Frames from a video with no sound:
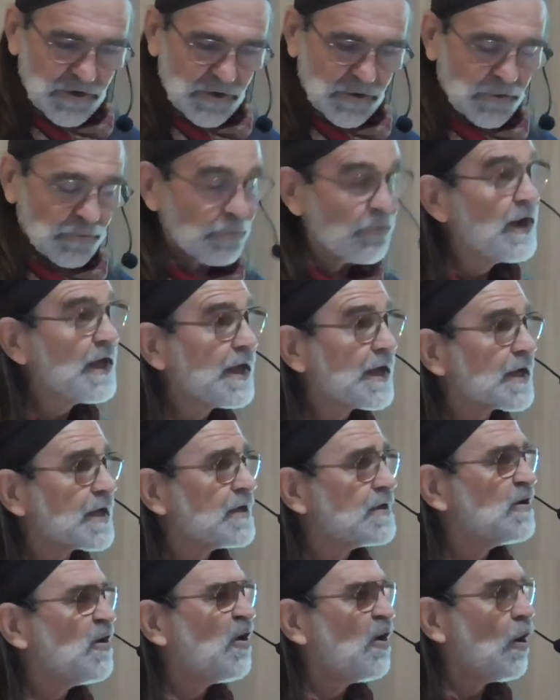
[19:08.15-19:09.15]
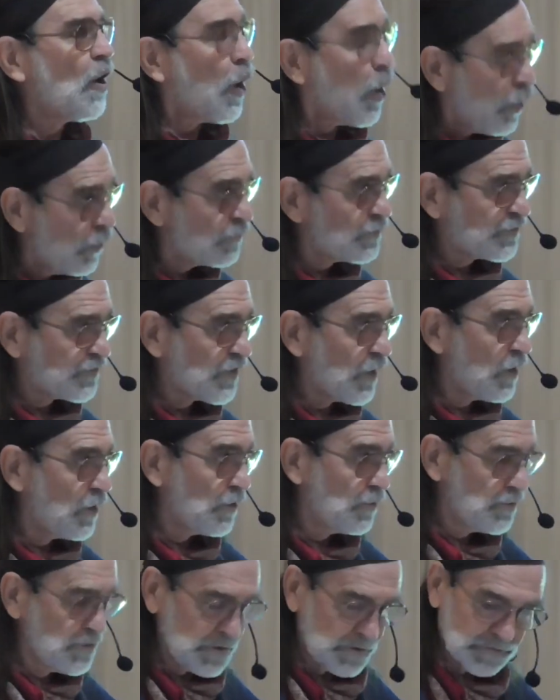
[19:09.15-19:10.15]
Rick
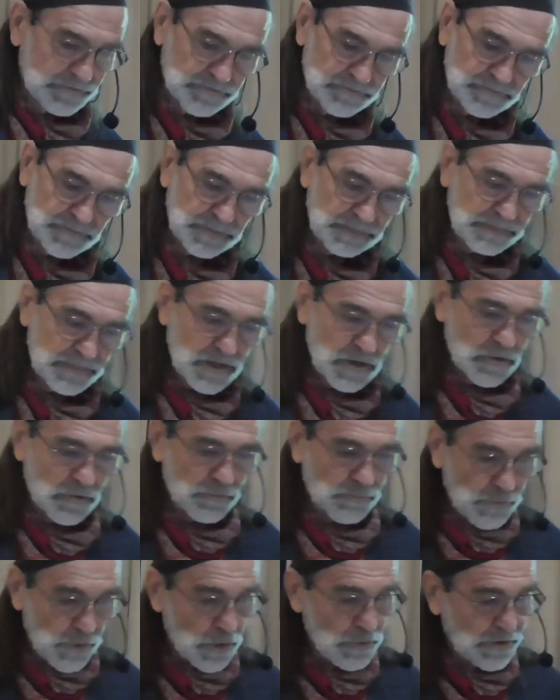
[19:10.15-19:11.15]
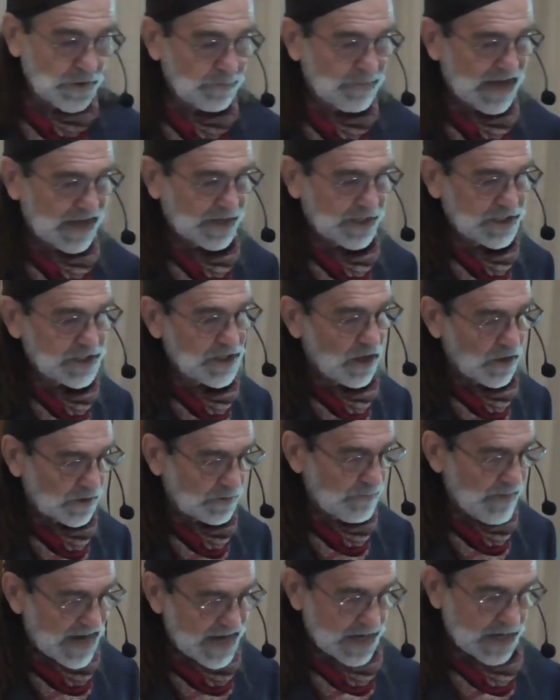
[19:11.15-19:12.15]
also wrote about a young
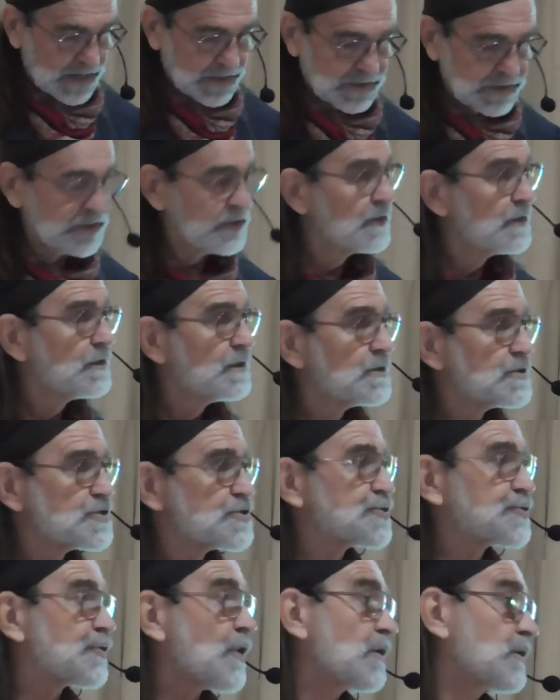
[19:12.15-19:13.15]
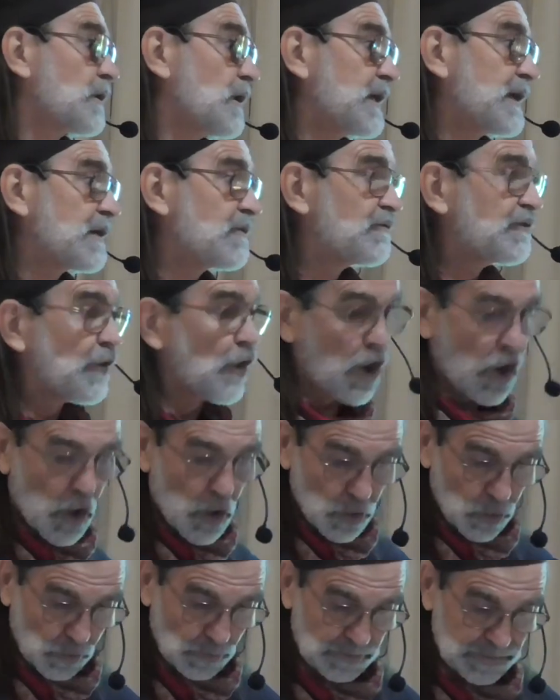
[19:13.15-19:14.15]
man struggling for
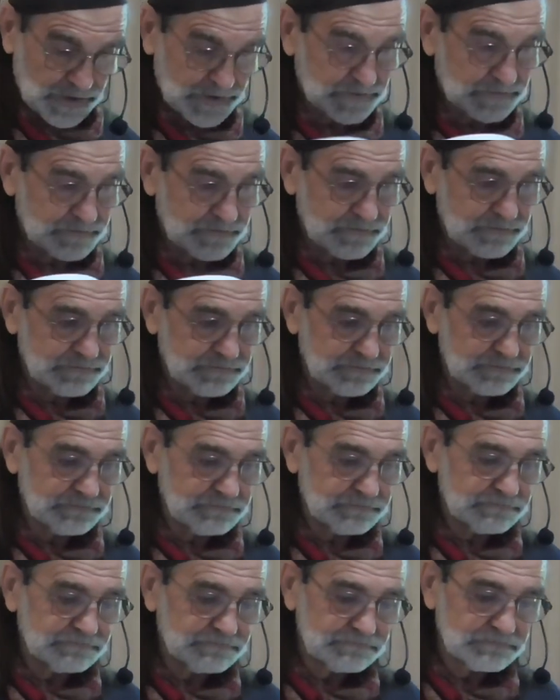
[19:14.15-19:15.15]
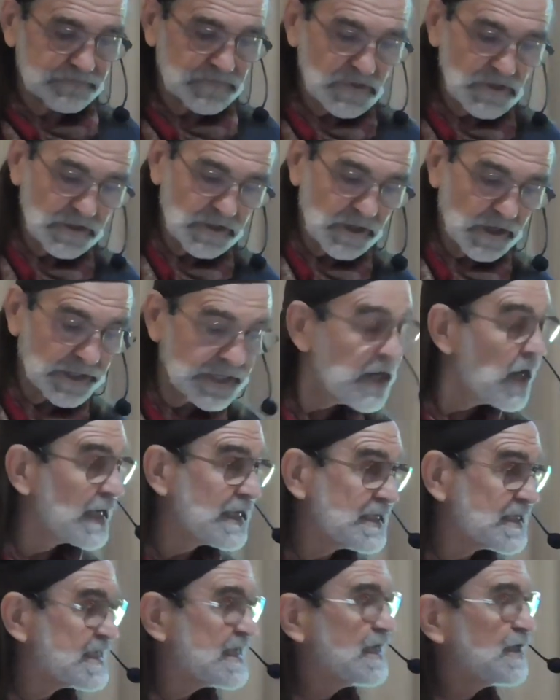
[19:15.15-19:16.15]
hope. A
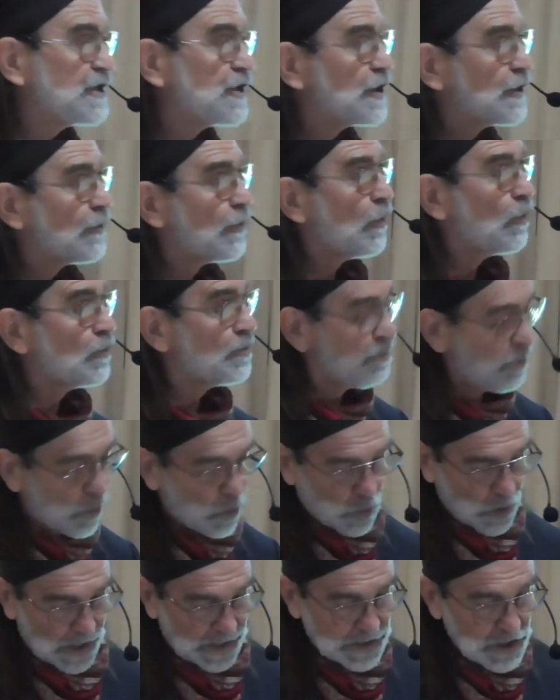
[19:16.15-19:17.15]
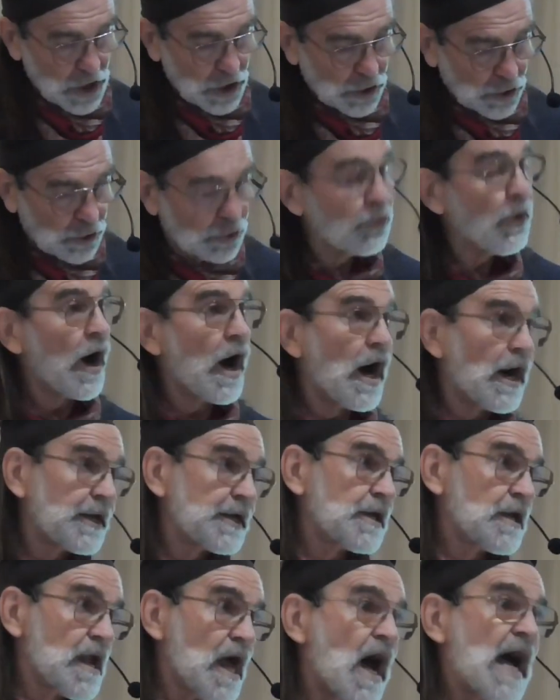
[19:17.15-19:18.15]
19-year-old boy who,
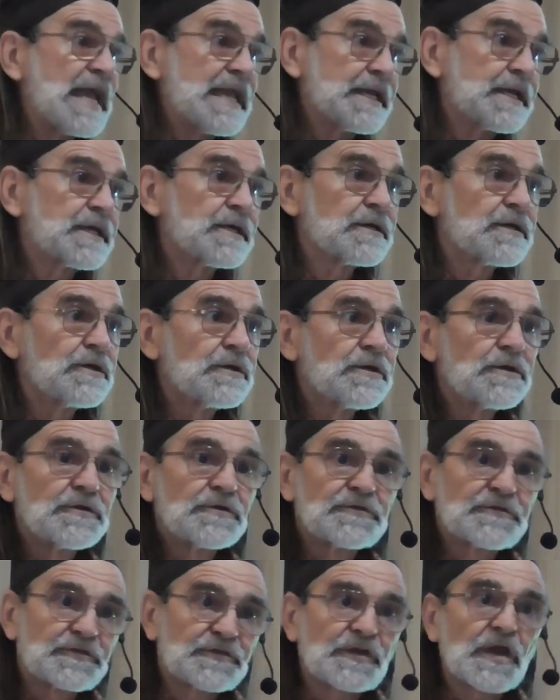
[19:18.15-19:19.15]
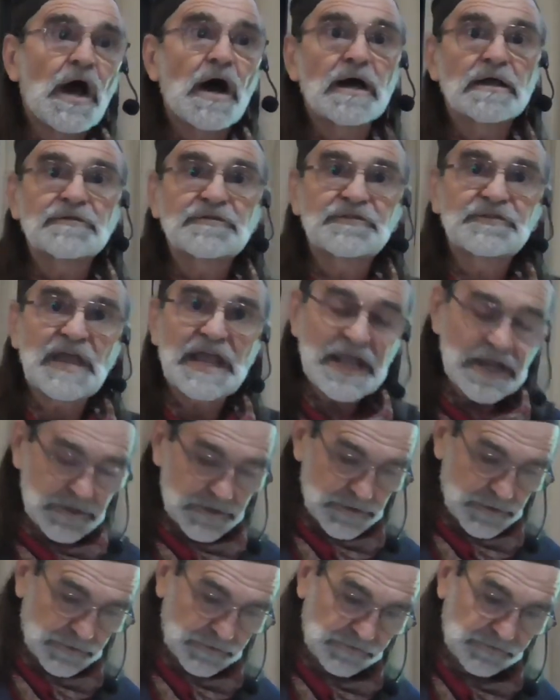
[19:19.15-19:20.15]
unlike Scott
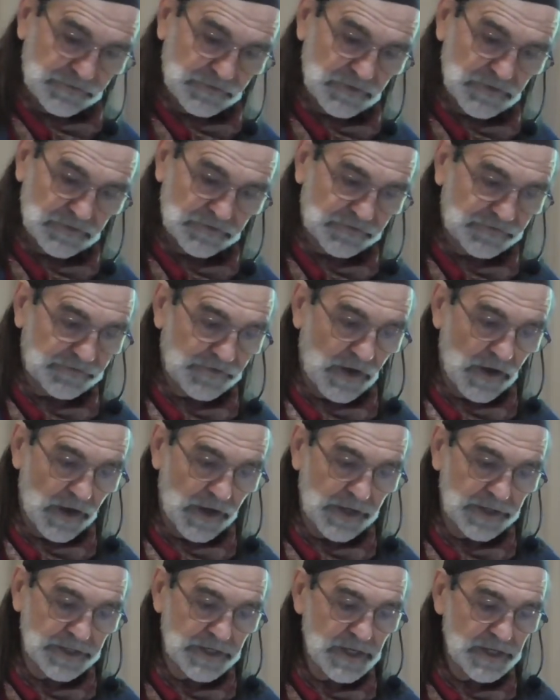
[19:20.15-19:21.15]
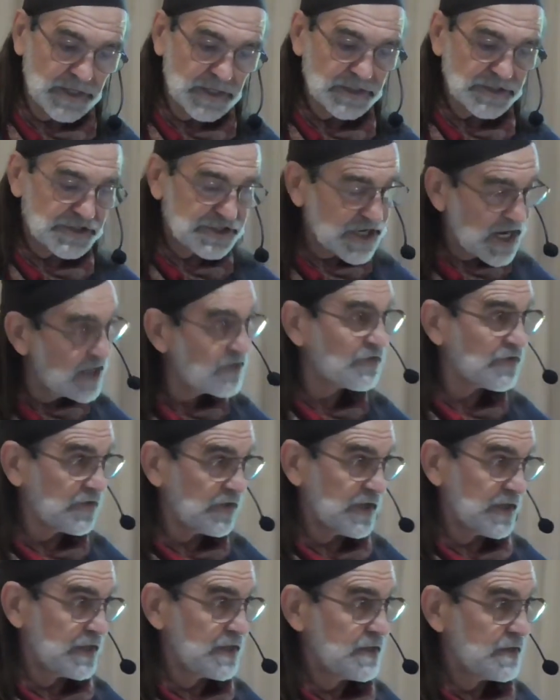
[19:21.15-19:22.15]
Sanders' son,
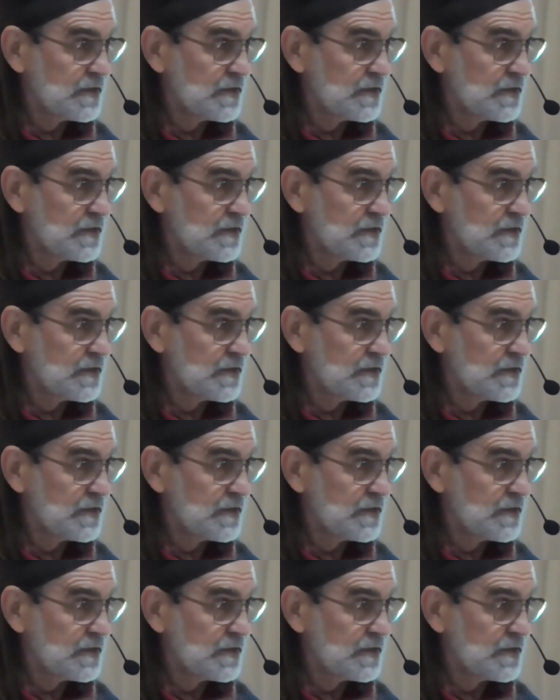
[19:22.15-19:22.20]
Jesse,